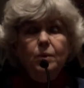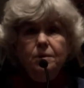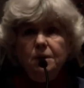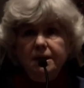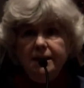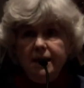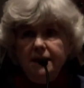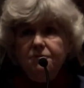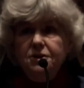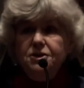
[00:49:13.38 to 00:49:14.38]
We will
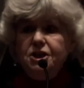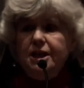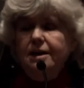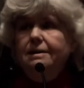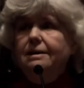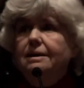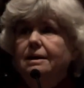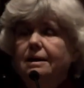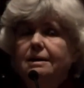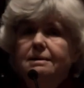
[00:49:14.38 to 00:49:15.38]
never
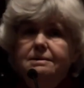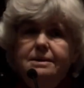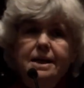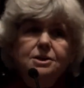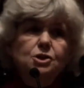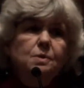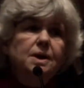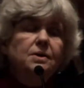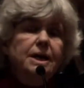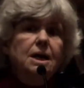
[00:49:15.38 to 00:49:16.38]
take
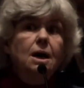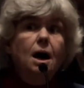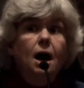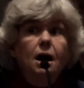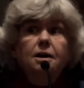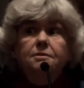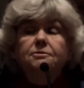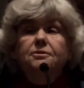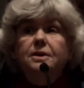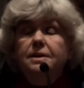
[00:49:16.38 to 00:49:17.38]
sanctuary
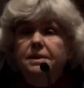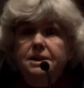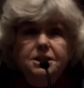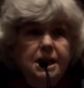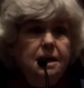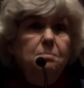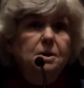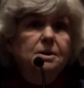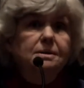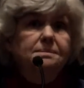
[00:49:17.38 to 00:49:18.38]
off the
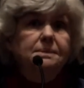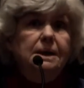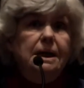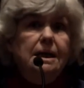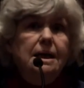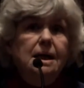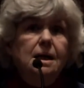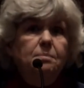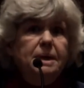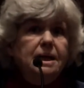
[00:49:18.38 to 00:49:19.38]
table
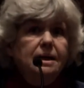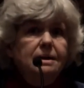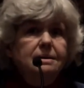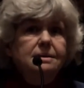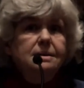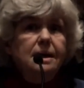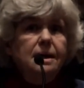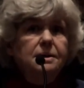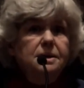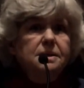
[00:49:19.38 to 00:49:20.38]

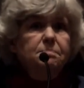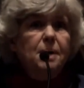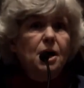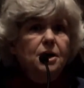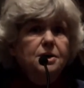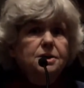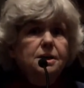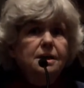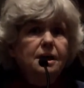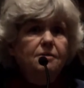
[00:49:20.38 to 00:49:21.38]
because it is
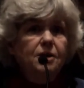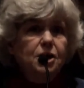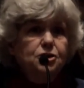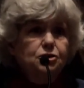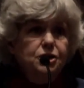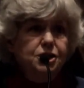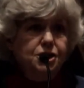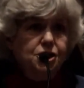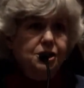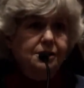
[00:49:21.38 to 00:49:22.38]
part of our
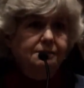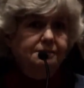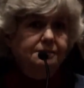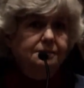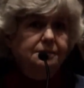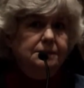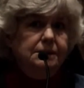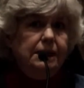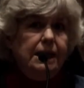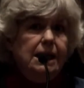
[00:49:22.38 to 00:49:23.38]
tradition.
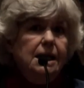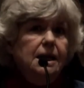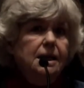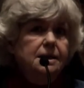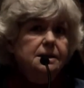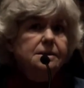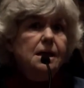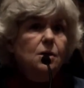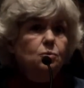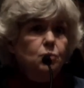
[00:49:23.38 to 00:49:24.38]
It
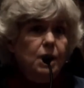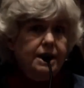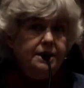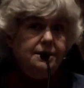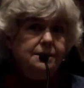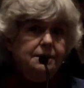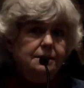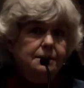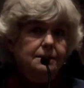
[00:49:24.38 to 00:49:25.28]
is our right.